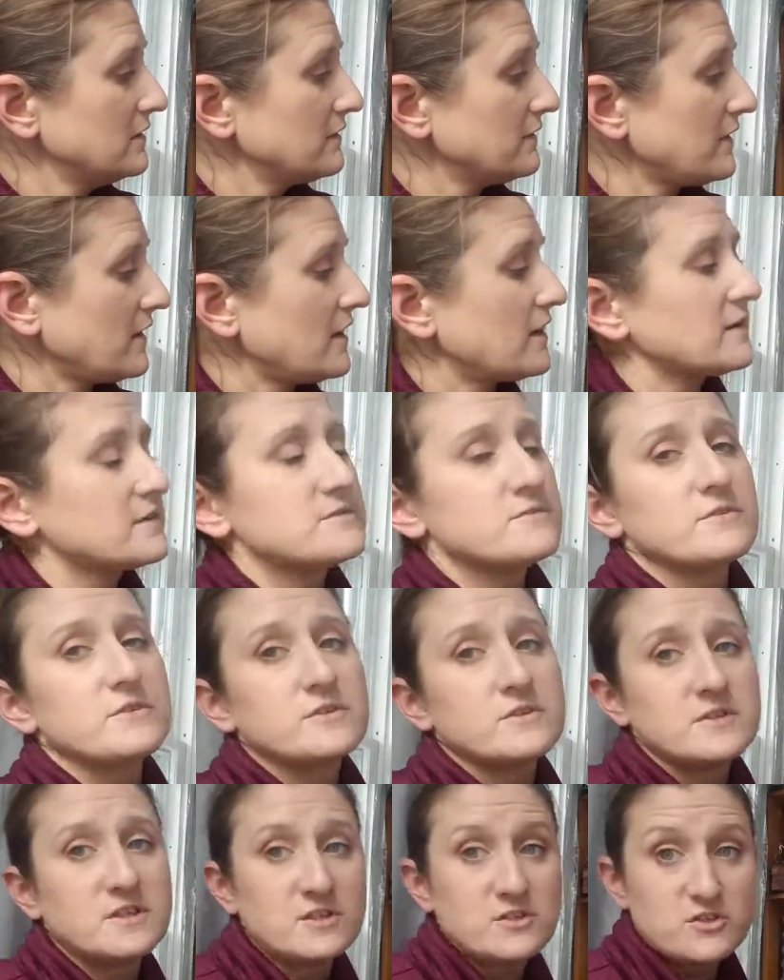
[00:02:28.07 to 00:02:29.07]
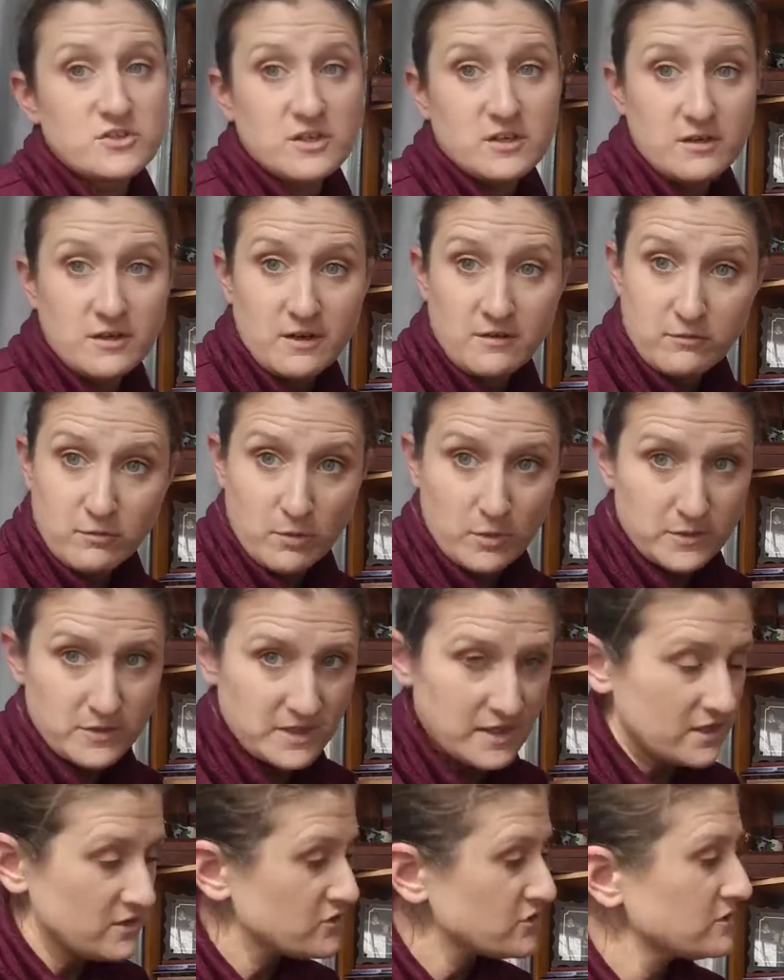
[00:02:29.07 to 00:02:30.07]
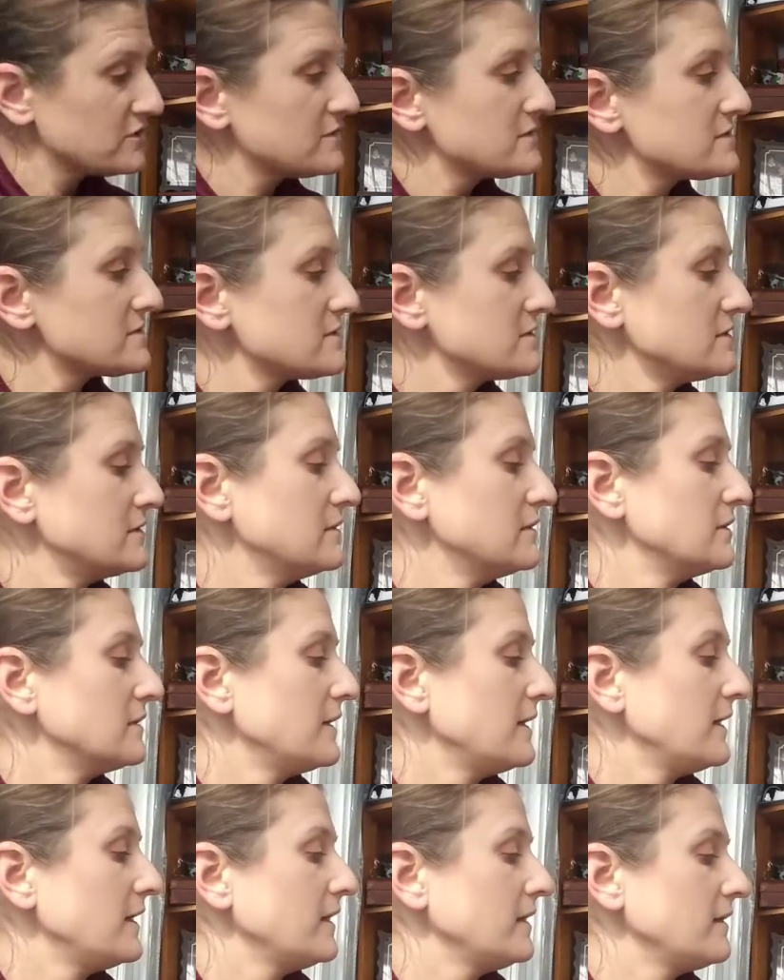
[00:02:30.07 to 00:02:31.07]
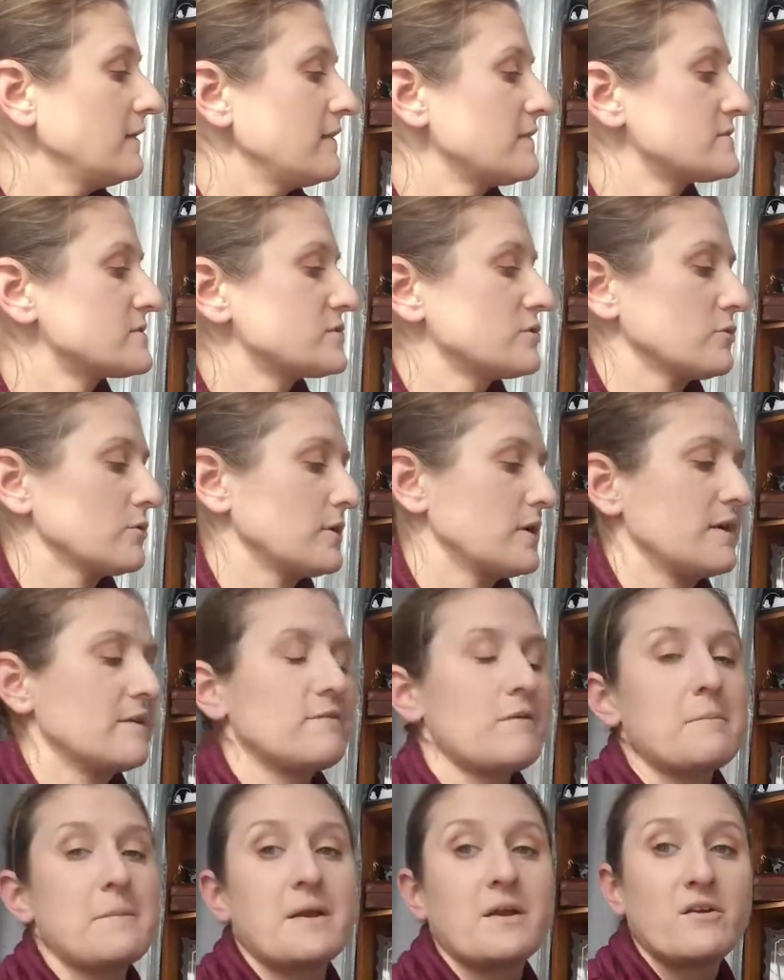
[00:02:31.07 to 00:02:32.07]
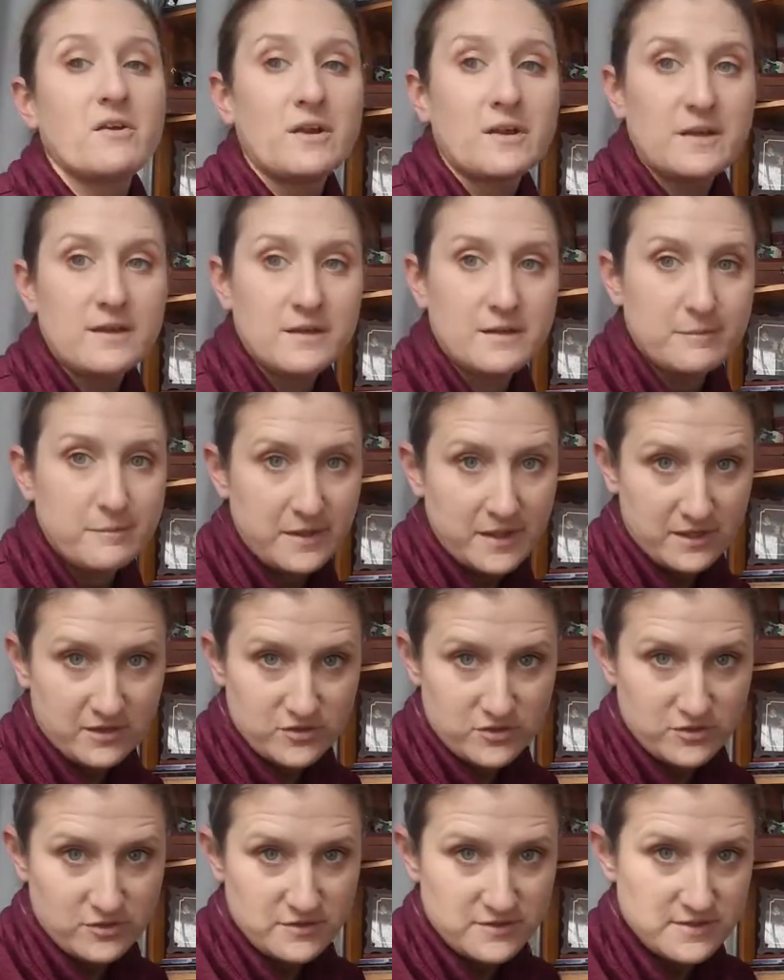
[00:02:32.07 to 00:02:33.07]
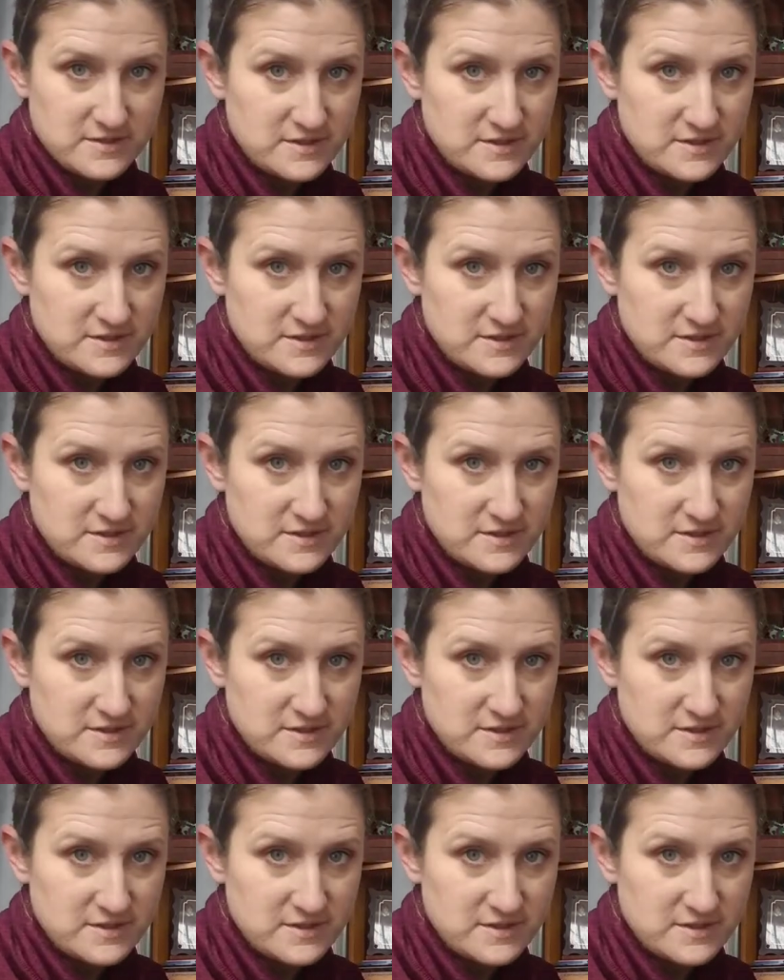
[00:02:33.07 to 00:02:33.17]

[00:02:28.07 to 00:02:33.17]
the Oxford Dictionary of Quotations, and the story of America in pictures.